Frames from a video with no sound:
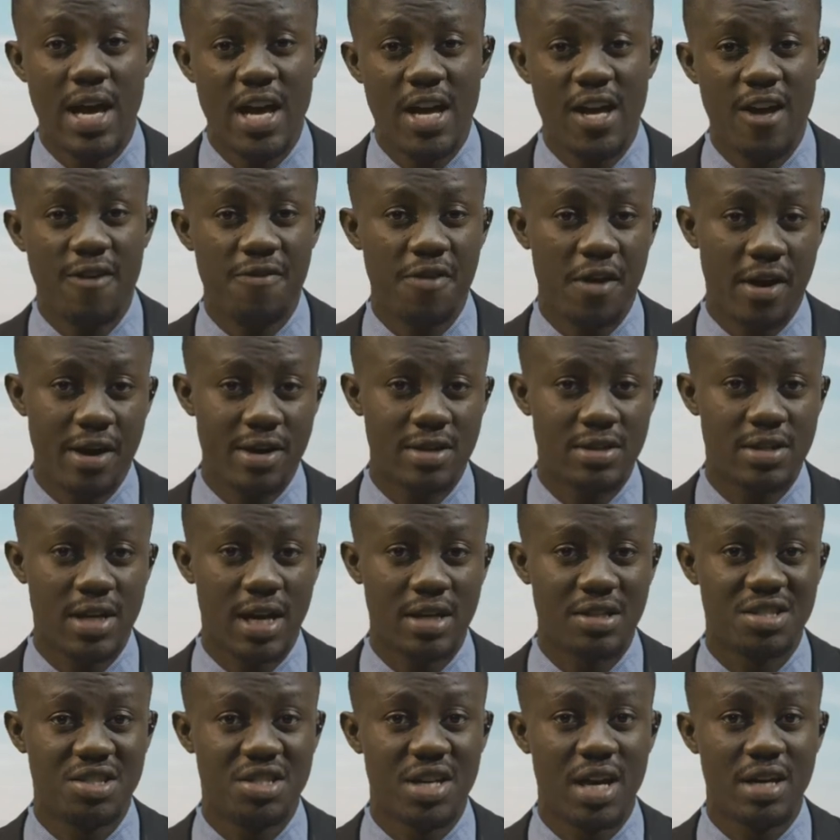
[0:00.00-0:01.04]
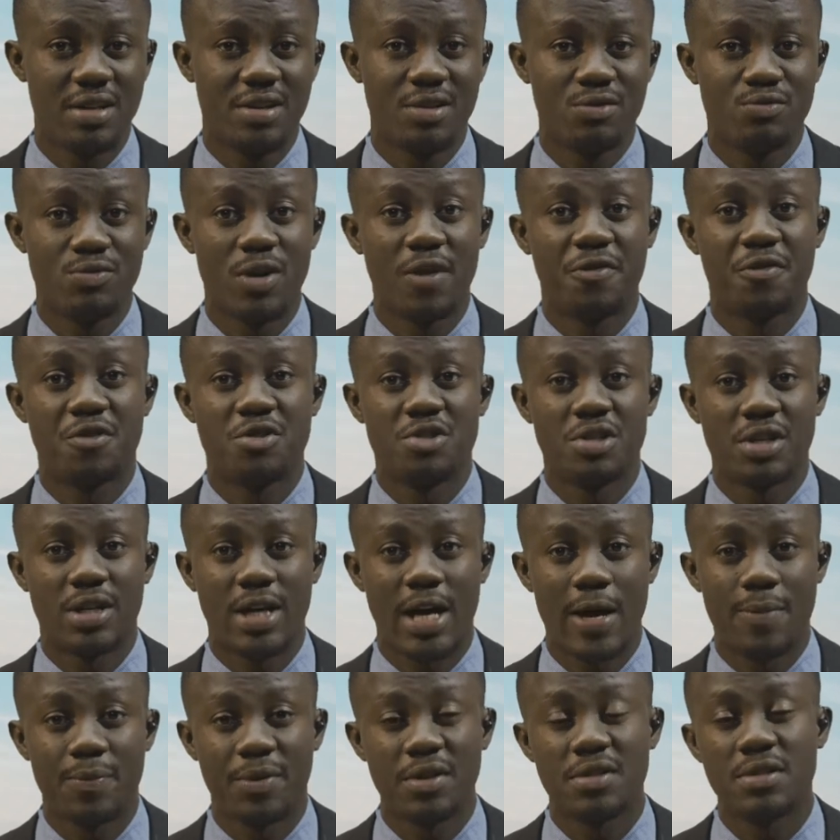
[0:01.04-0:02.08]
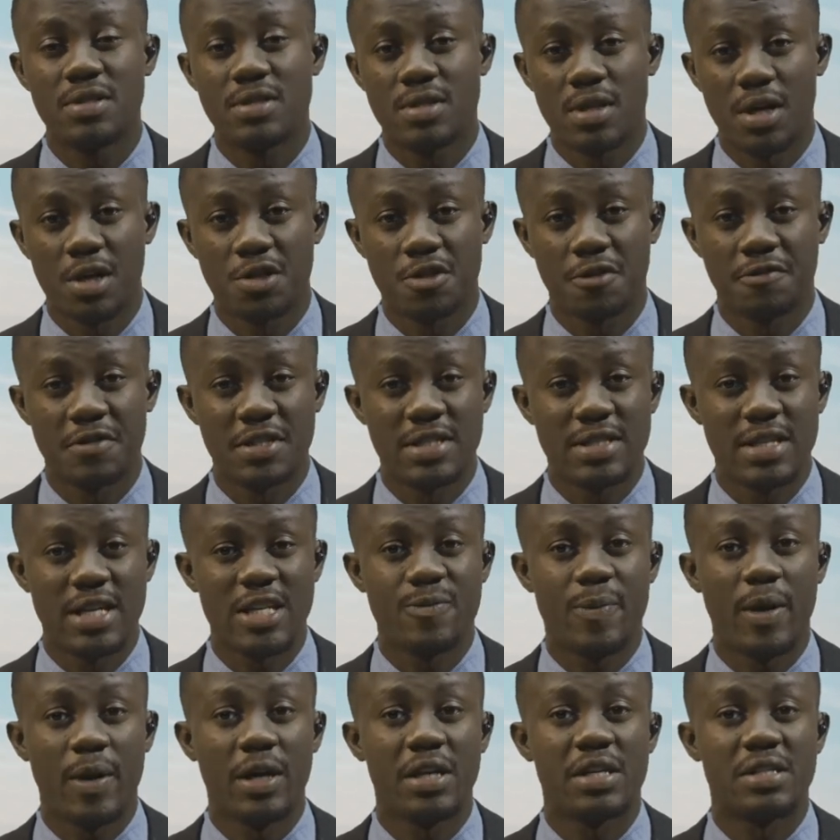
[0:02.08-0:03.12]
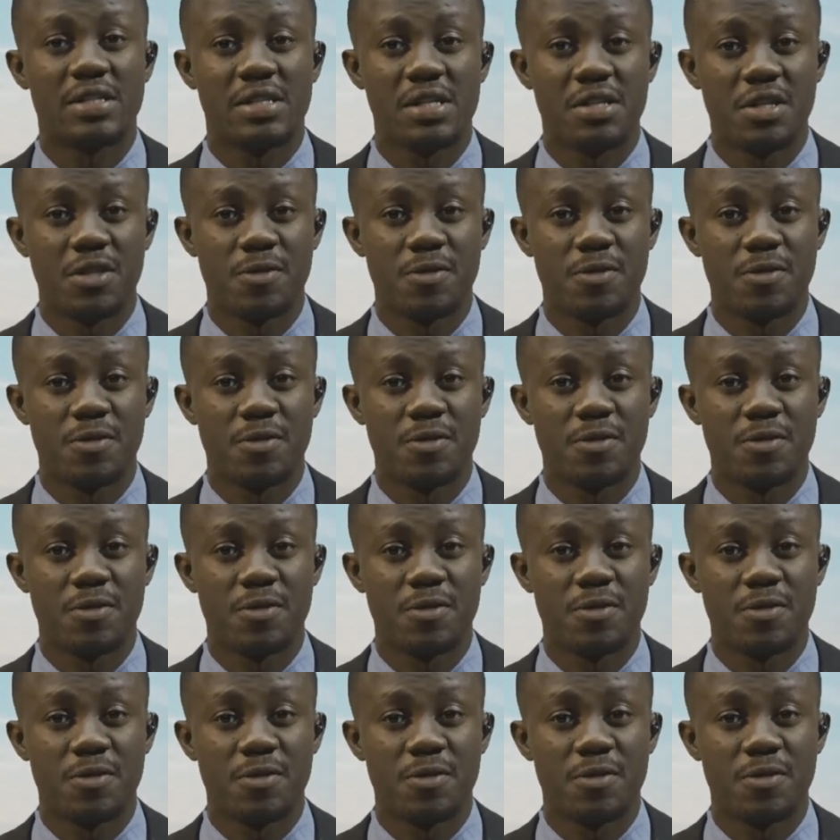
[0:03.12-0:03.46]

if they enter the Jenin refugee camp in search of the six Palestinian